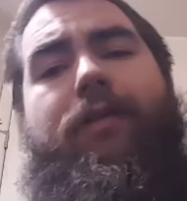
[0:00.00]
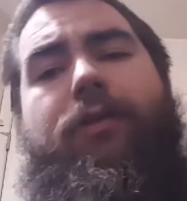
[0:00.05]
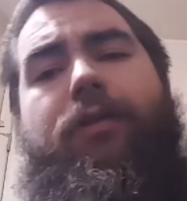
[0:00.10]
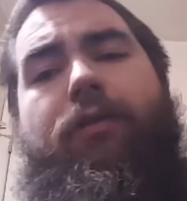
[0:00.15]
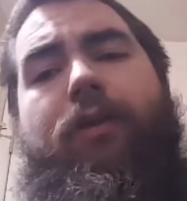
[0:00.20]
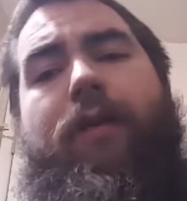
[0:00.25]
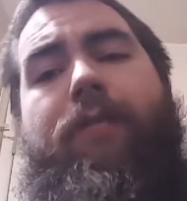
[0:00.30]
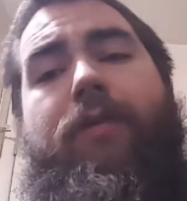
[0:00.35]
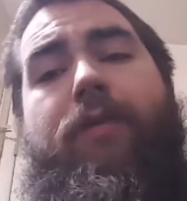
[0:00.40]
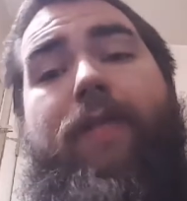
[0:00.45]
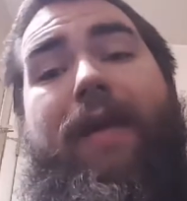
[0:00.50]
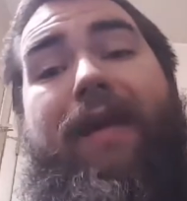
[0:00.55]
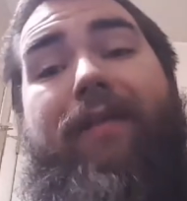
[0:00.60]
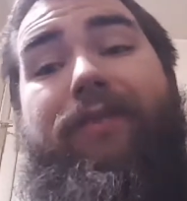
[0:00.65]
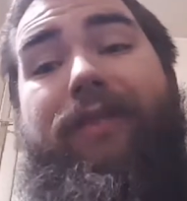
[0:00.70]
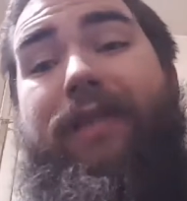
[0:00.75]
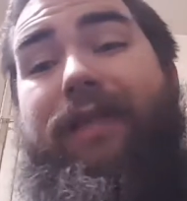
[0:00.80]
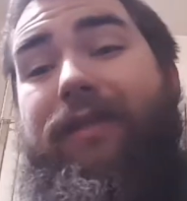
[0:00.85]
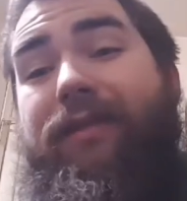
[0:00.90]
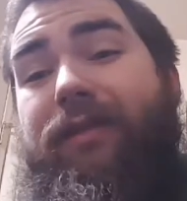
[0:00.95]
Instagram, you may
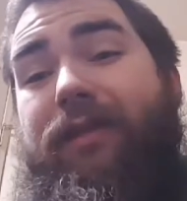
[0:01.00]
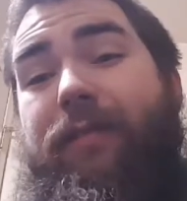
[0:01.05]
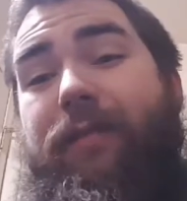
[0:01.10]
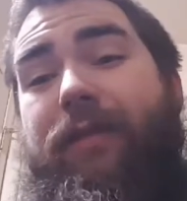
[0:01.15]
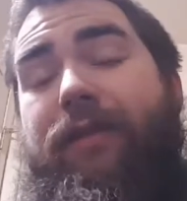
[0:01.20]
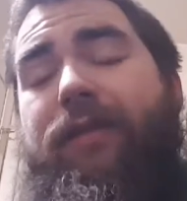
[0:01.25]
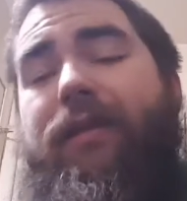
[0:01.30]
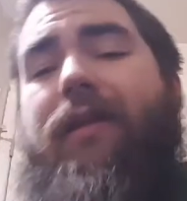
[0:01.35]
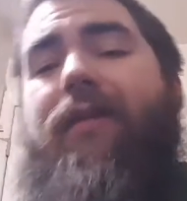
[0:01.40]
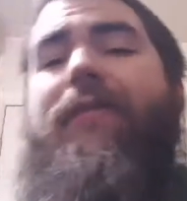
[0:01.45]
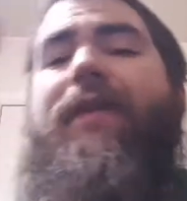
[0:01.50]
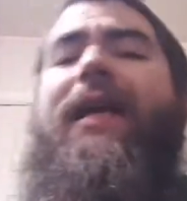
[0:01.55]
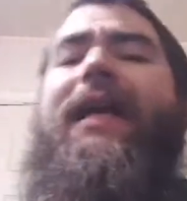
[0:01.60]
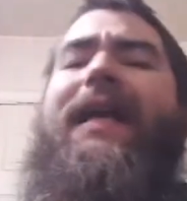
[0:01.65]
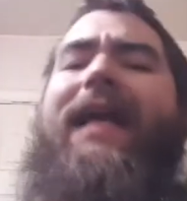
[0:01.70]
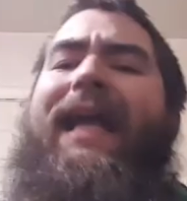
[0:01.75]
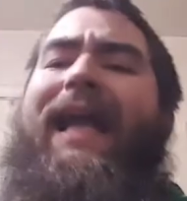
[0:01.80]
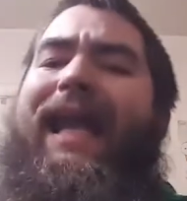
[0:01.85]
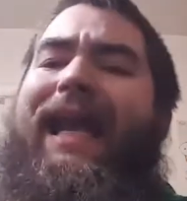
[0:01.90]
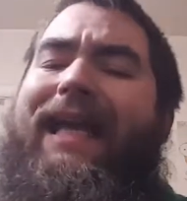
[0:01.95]
have seen some of the stuff,
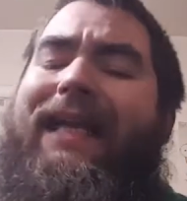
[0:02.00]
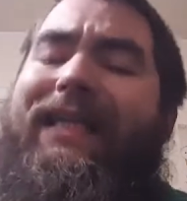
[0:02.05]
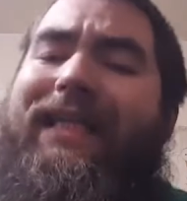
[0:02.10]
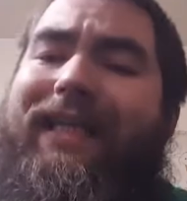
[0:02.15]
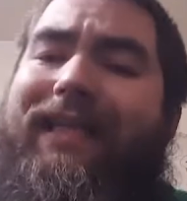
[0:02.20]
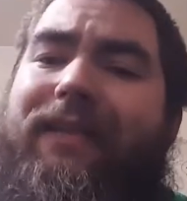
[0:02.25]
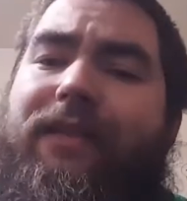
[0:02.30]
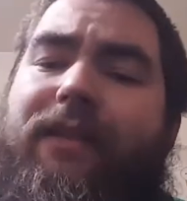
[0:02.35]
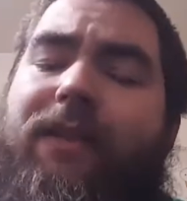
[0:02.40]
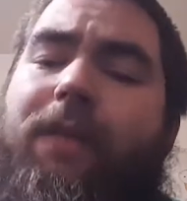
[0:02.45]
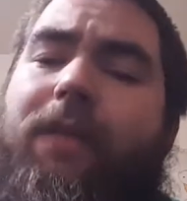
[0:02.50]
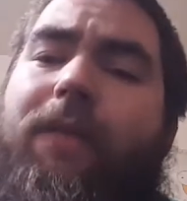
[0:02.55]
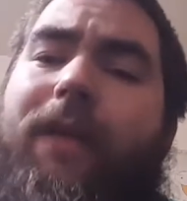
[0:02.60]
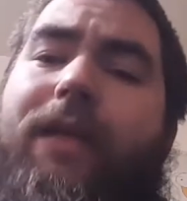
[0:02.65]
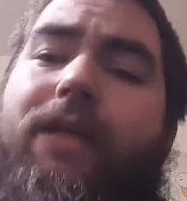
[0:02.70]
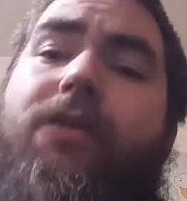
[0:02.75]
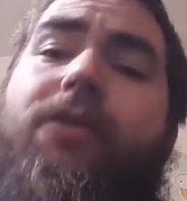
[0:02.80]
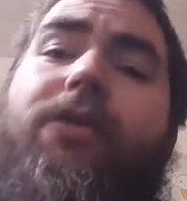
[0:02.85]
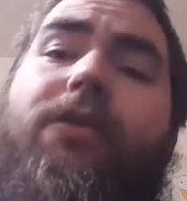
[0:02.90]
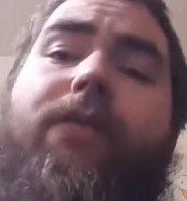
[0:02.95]
and in some of
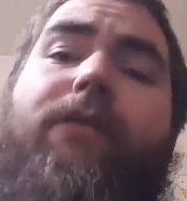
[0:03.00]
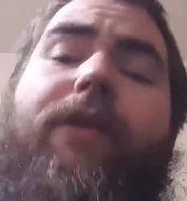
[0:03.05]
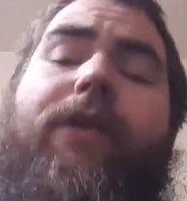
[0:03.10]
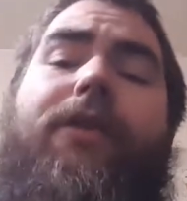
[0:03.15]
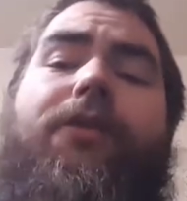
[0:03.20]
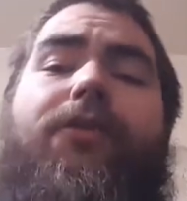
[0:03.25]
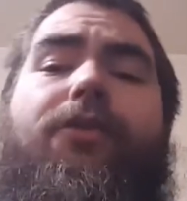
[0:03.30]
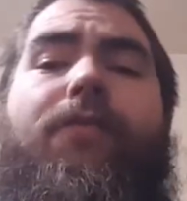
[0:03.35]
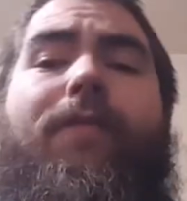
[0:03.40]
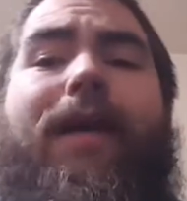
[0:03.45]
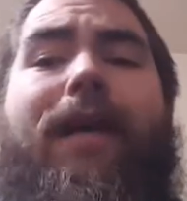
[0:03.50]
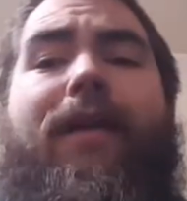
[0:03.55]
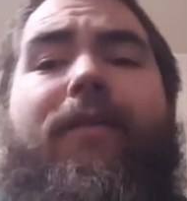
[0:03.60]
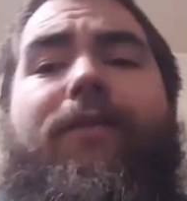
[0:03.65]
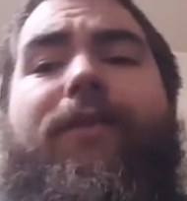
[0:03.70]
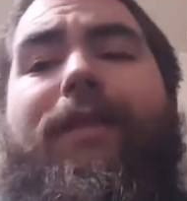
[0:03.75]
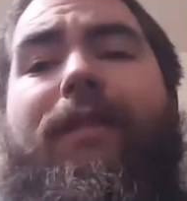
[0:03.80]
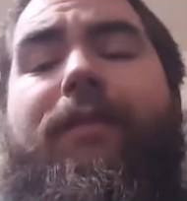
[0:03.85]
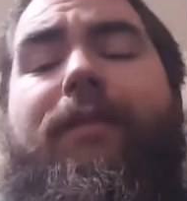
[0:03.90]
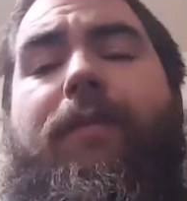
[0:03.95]
my YouTube videos, you may
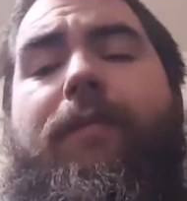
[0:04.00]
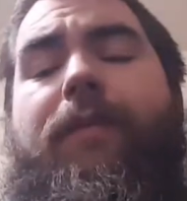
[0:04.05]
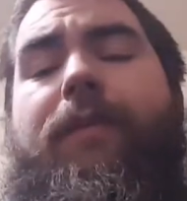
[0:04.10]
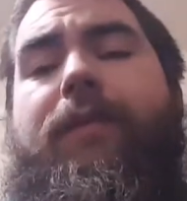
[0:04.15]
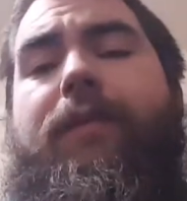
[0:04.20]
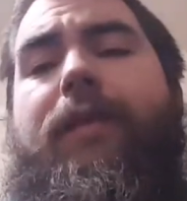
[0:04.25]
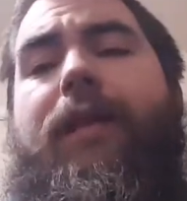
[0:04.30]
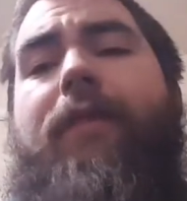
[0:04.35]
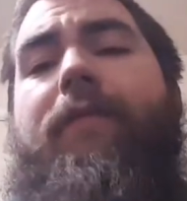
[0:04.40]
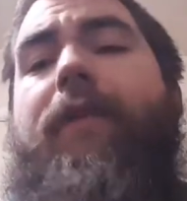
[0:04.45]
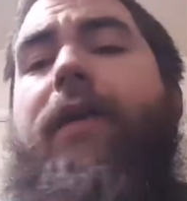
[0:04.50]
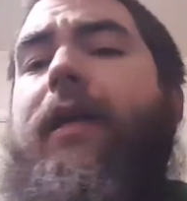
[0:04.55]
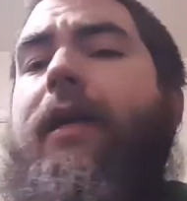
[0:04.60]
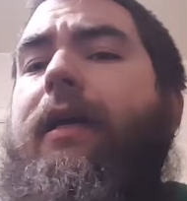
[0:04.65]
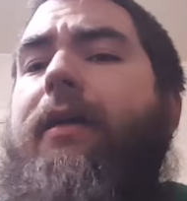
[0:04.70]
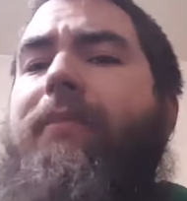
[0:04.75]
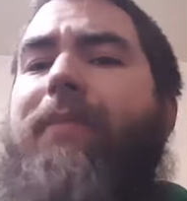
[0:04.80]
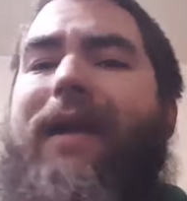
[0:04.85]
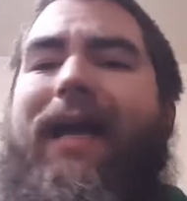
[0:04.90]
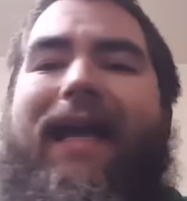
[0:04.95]
have seen some of the stuff,
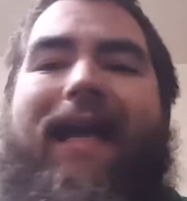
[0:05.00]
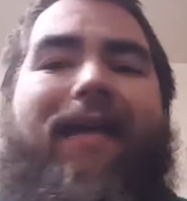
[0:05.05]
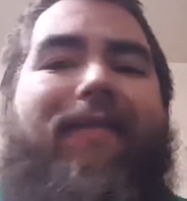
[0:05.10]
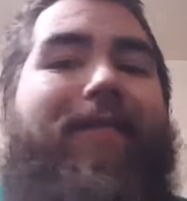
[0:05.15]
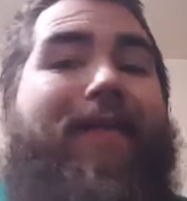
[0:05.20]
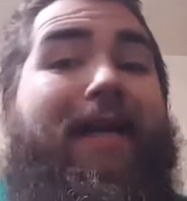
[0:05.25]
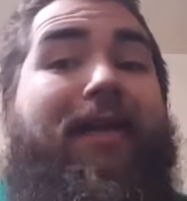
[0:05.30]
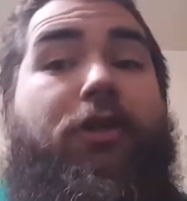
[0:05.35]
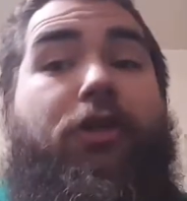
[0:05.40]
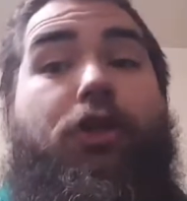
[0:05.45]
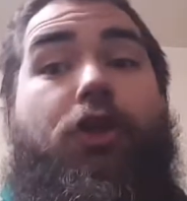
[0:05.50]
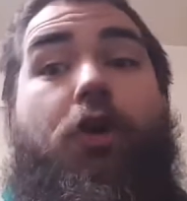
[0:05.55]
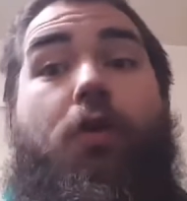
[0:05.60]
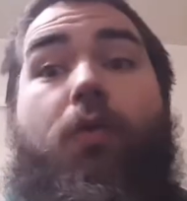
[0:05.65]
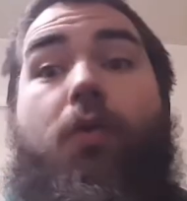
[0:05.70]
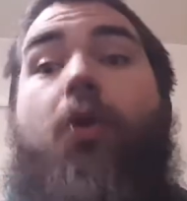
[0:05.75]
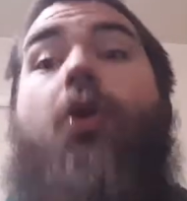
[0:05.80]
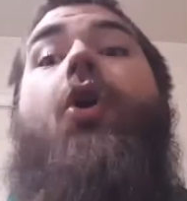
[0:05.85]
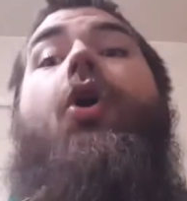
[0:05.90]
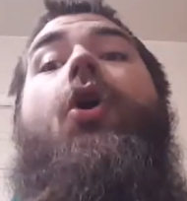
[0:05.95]
but I have not
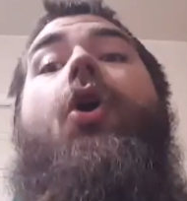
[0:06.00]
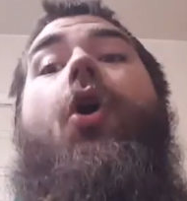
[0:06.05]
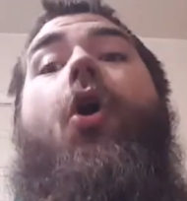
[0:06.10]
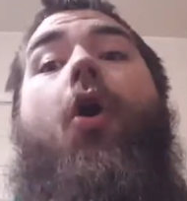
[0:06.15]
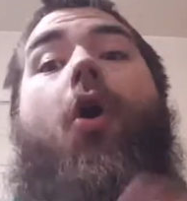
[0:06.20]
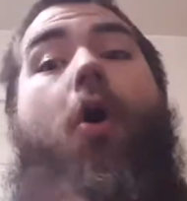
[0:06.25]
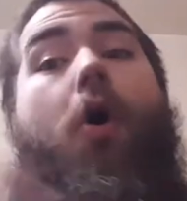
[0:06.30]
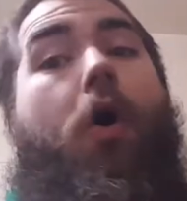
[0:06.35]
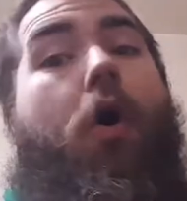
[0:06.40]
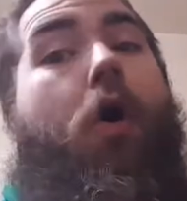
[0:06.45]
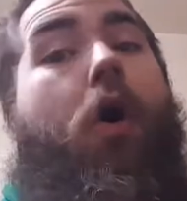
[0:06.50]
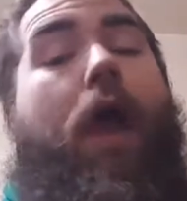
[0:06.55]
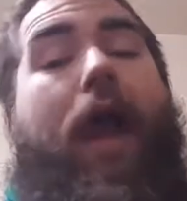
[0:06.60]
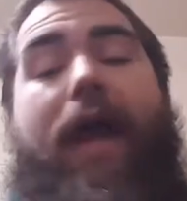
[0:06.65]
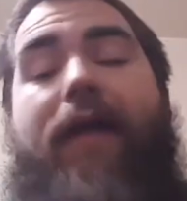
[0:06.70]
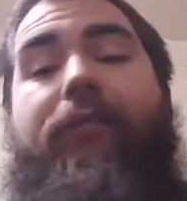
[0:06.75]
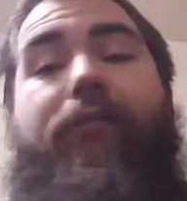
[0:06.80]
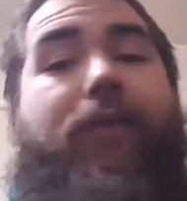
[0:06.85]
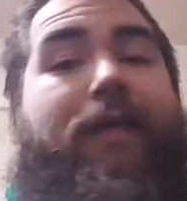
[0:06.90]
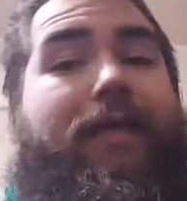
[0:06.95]
shown
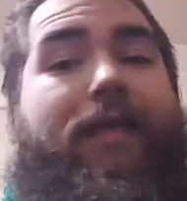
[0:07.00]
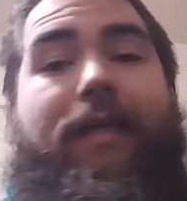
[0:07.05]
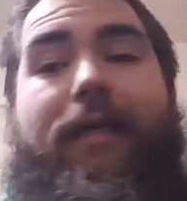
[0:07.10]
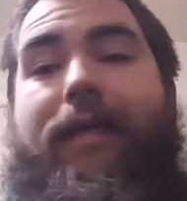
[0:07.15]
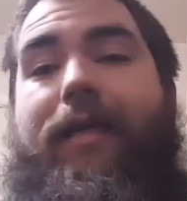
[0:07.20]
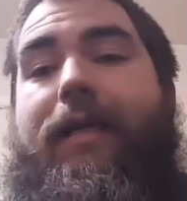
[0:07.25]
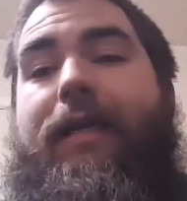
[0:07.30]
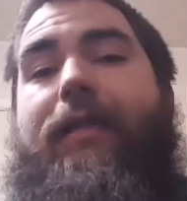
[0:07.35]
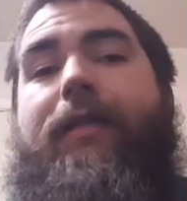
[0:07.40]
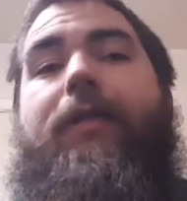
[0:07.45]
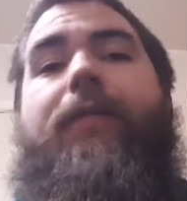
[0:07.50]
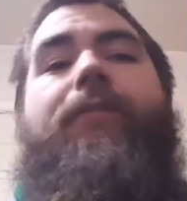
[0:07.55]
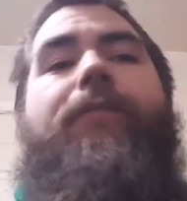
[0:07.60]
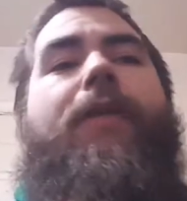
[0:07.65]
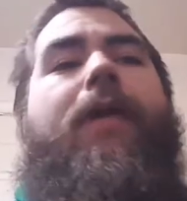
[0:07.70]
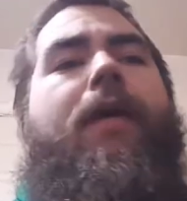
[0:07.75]
everything yet.